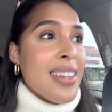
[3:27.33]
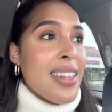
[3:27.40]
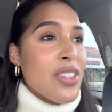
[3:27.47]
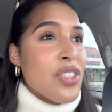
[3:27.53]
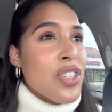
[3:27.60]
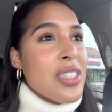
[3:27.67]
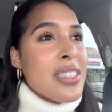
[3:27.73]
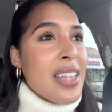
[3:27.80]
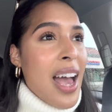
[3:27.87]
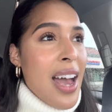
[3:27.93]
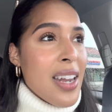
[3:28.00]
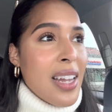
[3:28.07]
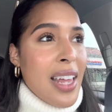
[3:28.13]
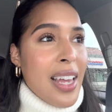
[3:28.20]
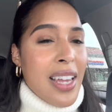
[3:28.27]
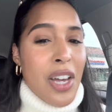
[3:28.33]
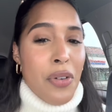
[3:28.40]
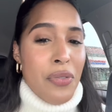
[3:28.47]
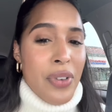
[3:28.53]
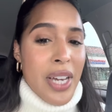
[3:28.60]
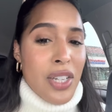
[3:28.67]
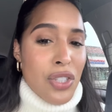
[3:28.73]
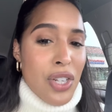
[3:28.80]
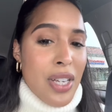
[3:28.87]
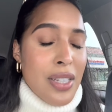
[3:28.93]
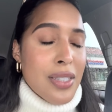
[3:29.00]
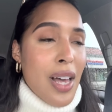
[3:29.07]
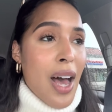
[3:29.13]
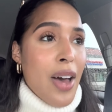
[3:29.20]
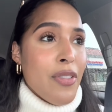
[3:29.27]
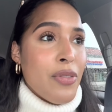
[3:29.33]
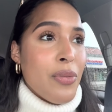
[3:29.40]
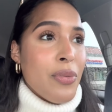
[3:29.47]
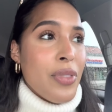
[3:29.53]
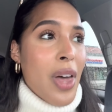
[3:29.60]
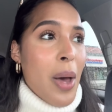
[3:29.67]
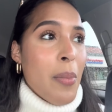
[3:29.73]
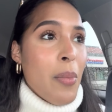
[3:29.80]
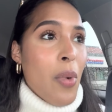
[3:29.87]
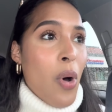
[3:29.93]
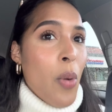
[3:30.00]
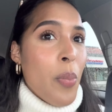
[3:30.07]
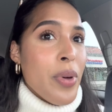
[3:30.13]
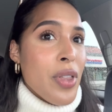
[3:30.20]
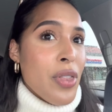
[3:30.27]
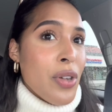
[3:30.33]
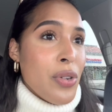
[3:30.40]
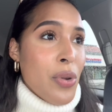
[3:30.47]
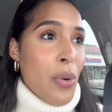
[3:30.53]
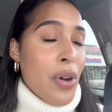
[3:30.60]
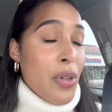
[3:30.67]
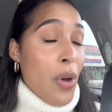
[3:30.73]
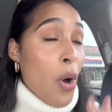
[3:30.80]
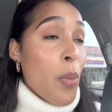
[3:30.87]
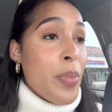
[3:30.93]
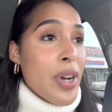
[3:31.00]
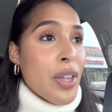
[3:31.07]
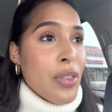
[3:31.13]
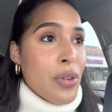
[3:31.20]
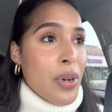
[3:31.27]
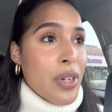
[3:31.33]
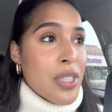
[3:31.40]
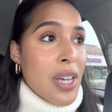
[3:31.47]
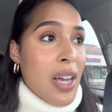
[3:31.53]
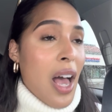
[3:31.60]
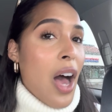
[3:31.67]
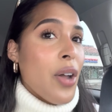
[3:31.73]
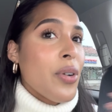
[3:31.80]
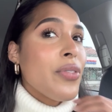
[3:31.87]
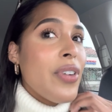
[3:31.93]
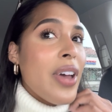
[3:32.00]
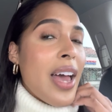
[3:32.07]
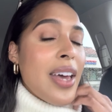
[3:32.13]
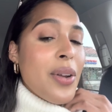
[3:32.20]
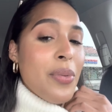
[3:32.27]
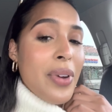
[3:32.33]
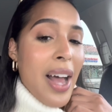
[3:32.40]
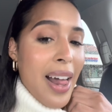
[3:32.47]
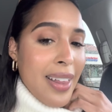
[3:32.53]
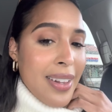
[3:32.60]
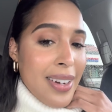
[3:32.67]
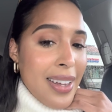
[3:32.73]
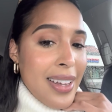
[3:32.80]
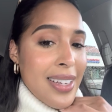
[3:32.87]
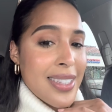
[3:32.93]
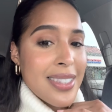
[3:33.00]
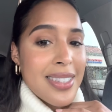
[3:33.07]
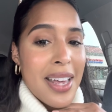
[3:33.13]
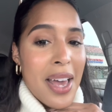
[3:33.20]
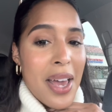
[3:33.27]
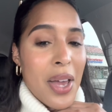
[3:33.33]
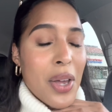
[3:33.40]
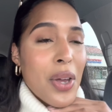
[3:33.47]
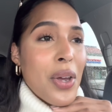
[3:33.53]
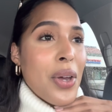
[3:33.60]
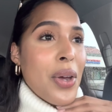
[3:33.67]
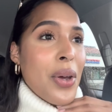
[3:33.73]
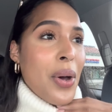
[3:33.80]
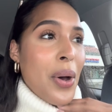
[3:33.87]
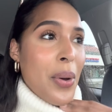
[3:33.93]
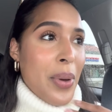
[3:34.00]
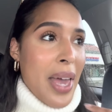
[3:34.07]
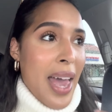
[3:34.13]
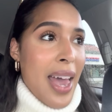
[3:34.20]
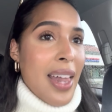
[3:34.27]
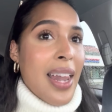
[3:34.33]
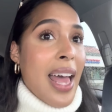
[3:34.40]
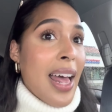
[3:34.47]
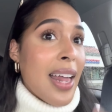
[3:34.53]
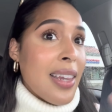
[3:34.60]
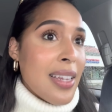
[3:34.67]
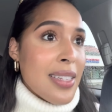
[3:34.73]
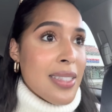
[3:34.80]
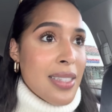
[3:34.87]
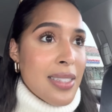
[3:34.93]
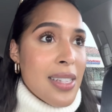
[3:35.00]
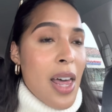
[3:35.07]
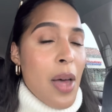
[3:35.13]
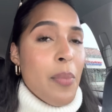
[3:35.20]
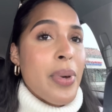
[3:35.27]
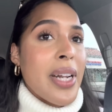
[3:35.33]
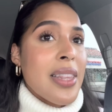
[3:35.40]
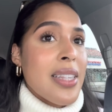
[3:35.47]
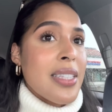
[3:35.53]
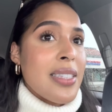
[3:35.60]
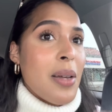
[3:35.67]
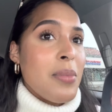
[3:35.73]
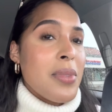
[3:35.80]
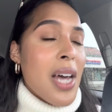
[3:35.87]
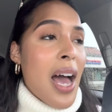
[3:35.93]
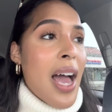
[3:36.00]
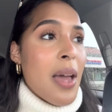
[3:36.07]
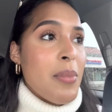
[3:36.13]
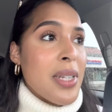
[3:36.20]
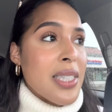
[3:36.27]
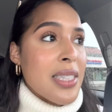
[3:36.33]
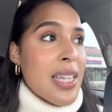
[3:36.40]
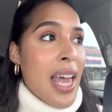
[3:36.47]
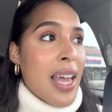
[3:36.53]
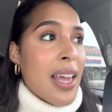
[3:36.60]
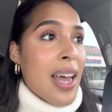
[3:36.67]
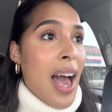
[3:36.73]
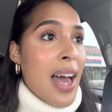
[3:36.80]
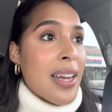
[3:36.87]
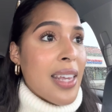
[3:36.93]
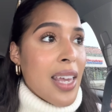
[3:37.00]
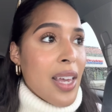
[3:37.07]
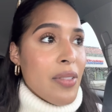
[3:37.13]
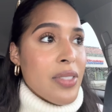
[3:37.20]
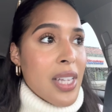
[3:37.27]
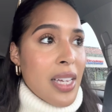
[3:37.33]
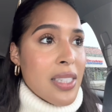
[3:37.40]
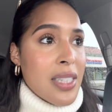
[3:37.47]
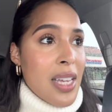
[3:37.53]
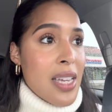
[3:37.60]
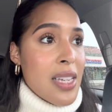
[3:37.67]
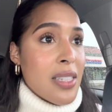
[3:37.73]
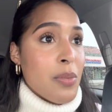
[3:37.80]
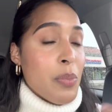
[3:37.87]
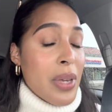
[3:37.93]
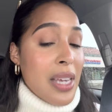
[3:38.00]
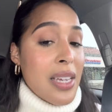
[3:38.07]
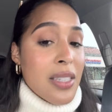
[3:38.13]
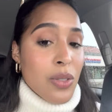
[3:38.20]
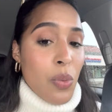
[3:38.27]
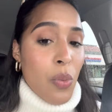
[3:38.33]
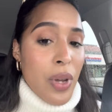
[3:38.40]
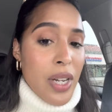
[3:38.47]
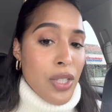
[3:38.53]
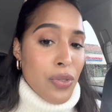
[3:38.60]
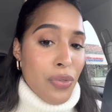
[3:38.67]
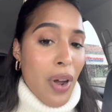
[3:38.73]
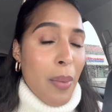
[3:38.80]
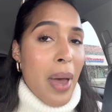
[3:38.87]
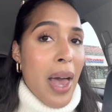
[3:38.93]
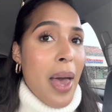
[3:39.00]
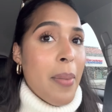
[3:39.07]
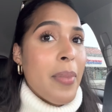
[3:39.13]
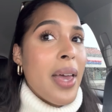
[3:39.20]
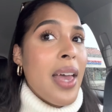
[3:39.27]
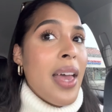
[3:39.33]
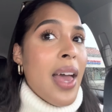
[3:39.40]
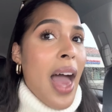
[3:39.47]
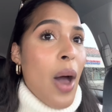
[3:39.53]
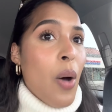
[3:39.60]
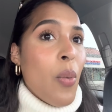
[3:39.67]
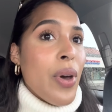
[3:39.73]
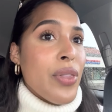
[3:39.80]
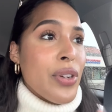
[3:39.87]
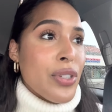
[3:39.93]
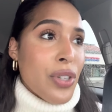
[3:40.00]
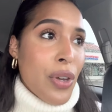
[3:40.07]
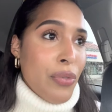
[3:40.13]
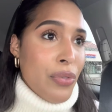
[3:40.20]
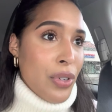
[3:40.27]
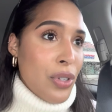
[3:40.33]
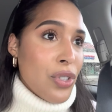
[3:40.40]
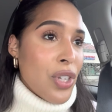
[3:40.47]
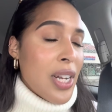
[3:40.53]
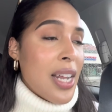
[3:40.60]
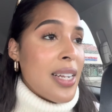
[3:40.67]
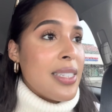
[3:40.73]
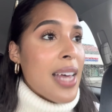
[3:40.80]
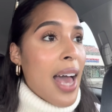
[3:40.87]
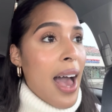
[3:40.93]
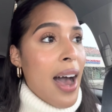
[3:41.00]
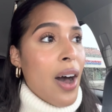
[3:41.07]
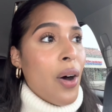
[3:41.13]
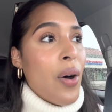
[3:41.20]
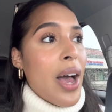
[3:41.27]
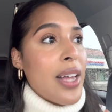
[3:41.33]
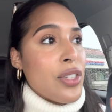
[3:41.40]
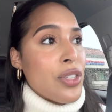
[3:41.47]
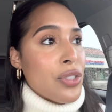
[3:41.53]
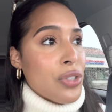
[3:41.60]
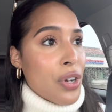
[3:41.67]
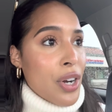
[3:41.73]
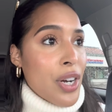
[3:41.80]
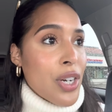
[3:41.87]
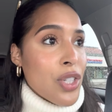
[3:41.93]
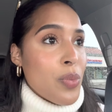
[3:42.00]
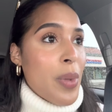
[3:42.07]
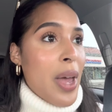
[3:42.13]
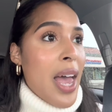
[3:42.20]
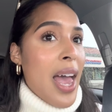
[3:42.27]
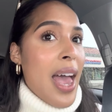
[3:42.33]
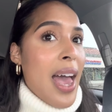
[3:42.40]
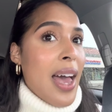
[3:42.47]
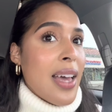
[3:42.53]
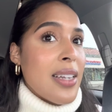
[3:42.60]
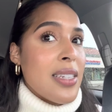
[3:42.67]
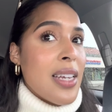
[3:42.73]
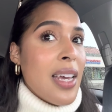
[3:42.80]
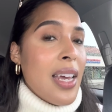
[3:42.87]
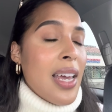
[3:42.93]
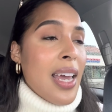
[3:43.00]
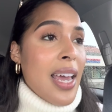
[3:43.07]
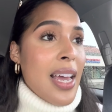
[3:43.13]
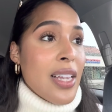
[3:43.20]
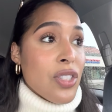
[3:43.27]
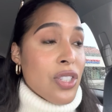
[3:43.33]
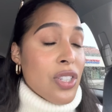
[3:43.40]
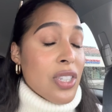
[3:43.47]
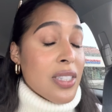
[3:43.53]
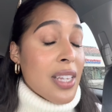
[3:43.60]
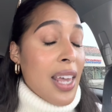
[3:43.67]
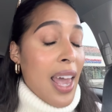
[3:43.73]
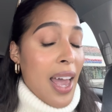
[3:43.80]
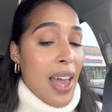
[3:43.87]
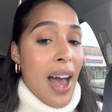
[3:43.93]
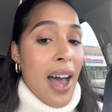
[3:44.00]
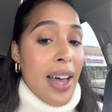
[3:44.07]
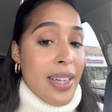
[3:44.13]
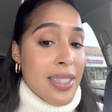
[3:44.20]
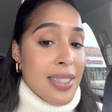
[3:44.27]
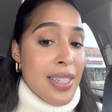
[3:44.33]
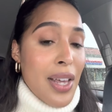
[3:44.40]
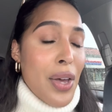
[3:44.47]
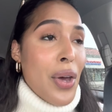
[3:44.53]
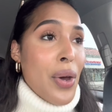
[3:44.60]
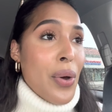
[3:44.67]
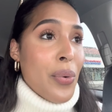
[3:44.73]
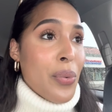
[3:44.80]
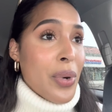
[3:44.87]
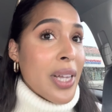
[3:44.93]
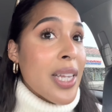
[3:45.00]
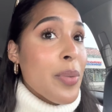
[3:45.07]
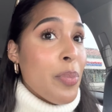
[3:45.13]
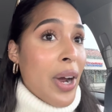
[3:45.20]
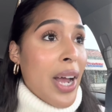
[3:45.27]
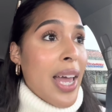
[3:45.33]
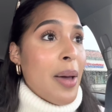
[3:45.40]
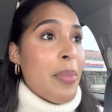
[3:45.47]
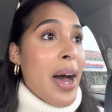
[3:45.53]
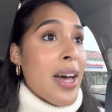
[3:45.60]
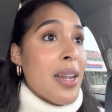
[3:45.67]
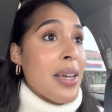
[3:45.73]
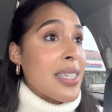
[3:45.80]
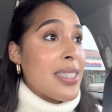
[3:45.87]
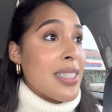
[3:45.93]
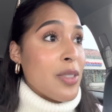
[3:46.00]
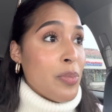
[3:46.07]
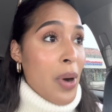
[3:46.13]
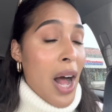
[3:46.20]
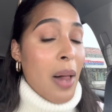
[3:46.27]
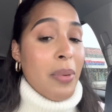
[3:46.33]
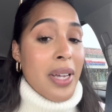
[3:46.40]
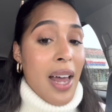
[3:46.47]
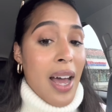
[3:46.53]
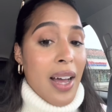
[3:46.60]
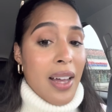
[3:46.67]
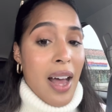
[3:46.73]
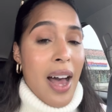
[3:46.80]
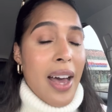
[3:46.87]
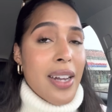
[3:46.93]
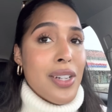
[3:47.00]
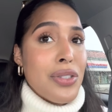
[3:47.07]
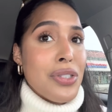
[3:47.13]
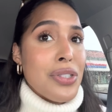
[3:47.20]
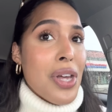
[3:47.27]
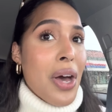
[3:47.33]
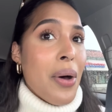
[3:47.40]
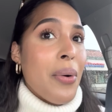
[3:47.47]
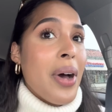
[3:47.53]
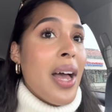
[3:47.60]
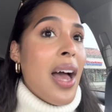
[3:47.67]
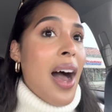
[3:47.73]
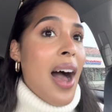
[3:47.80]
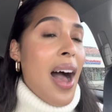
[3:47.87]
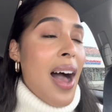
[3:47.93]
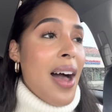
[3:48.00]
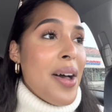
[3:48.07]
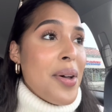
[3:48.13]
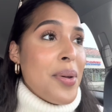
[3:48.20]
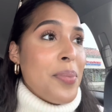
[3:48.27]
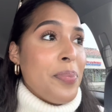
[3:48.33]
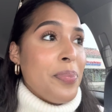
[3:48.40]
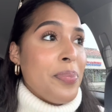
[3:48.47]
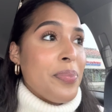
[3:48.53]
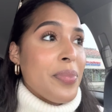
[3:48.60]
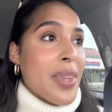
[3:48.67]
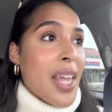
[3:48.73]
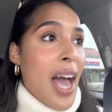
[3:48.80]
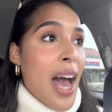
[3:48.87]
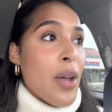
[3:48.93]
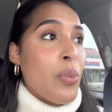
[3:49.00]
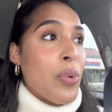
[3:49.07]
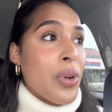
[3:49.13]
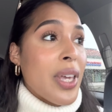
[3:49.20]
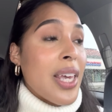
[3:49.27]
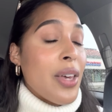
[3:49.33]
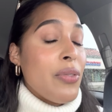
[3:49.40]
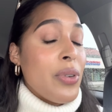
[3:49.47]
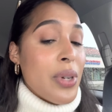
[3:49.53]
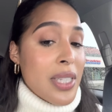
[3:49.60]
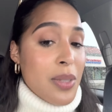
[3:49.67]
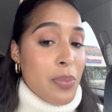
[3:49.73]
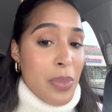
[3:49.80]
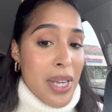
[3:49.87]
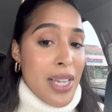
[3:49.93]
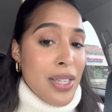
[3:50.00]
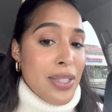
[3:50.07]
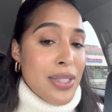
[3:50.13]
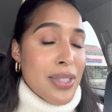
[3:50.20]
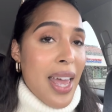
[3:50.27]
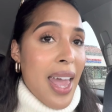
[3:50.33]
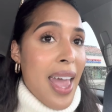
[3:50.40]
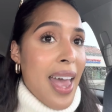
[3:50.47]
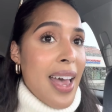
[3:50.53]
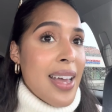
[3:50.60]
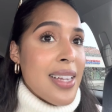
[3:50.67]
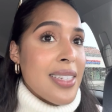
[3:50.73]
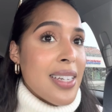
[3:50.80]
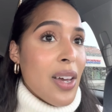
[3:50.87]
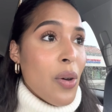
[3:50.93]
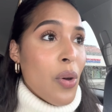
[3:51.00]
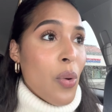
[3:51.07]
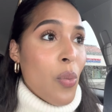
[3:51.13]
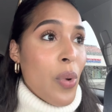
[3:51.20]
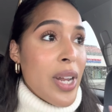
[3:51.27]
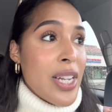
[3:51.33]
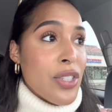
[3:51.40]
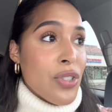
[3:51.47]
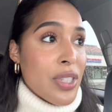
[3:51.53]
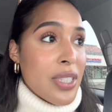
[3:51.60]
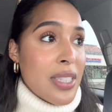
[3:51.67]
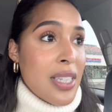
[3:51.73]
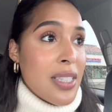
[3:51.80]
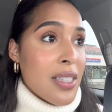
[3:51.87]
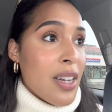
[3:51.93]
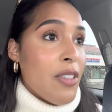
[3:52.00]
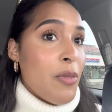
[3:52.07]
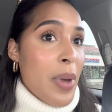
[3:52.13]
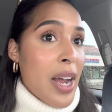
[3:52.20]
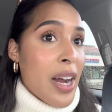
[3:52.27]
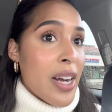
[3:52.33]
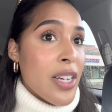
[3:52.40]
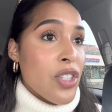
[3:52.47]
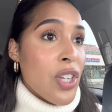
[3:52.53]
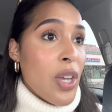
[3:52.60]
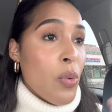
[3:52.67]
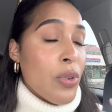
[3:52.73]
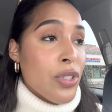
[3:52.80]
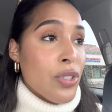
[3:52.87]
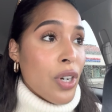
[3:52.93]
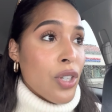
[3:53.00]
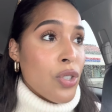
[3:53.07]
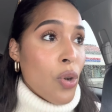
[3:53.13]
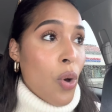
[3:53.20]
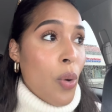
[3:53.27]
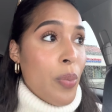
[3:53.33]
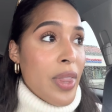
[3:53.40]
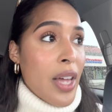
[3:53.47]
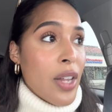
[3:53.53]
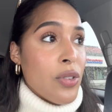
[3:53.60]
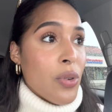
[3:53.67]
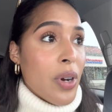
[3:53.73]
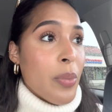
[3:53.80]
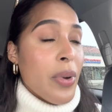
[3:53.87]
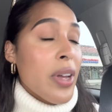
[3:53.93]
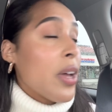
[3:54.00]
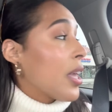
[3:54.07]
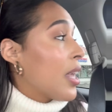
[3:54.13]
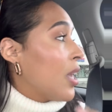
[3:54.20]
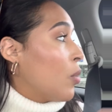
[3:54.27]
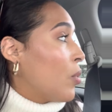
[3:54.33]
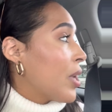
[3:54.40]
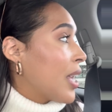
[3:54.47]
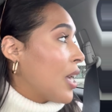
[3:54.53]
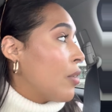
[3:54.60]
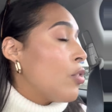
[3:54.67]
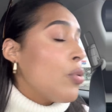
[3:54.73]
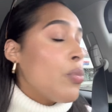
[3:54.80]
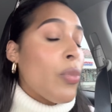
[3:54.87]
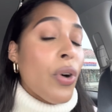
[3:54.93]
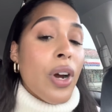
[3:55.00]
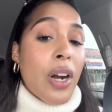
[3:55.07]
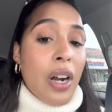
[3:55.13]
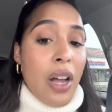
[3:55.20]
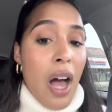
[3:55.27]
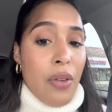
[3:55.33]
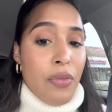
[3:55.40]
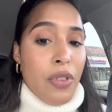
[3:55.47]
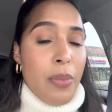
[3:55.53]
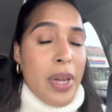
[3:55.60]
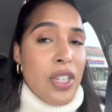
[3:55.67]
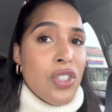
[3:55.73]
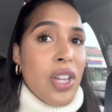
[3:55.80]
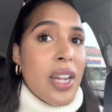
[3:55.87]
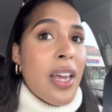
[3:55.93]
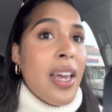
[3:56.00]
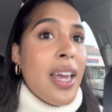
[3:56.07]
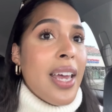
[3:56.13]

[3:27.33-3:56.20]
just kind of like convictions of them opening the door opening the door to counterfeit and in reality it's like okay like i listen to them but at the same time it's like god gives us his peace when it's from him and when there's confusion and doubt and discouragement and it's just chaos really pray about it because it's probably not god and so um god will give you his peace and when it's your season of marriage, he will start to open that door, but he will give you more confirmation.